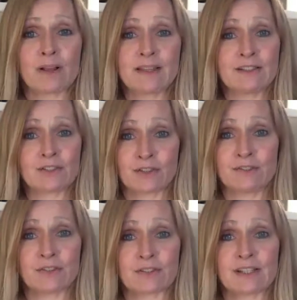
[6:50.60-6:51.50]
these
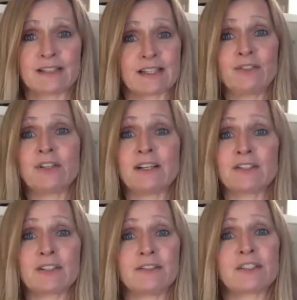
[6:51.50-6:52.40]
servers, these centralized
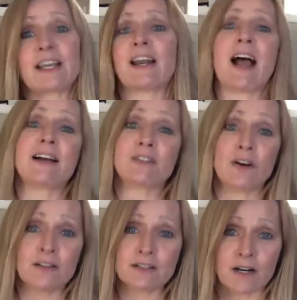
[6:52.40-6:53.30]
servers get hacked
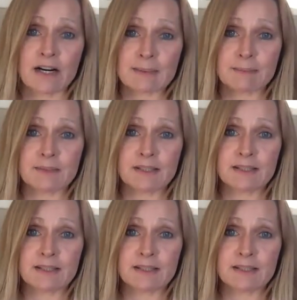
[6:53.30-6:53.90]
all the time.